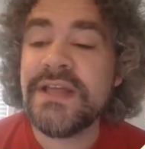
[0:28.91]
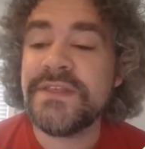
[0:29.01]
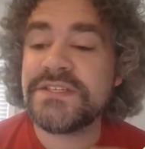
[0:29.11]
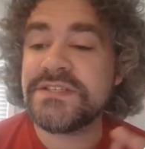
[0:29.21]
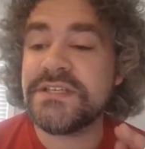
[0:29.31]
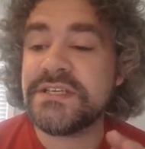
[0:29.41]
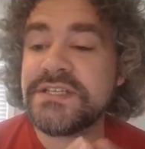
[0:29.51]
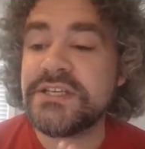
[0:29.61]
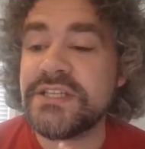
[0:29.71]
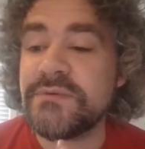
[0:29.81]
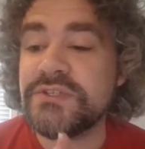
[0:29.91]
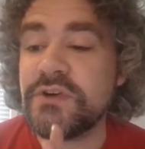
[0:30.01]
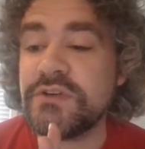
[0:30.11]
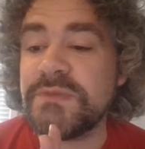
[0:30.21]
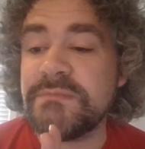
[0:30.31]
This is an extension that was
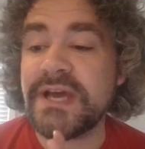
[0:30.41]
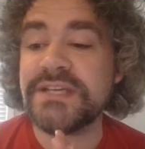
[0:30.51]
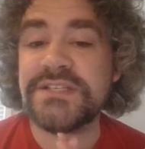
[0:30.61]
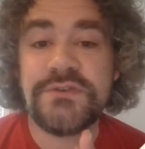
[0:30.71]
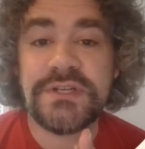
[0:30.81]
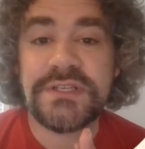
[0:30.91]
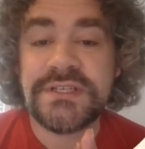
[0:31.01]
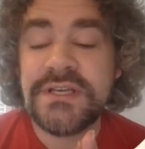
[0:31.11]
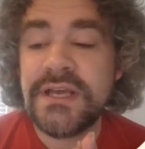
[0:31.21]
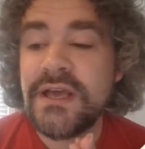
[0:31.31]
shown shown to me by a student.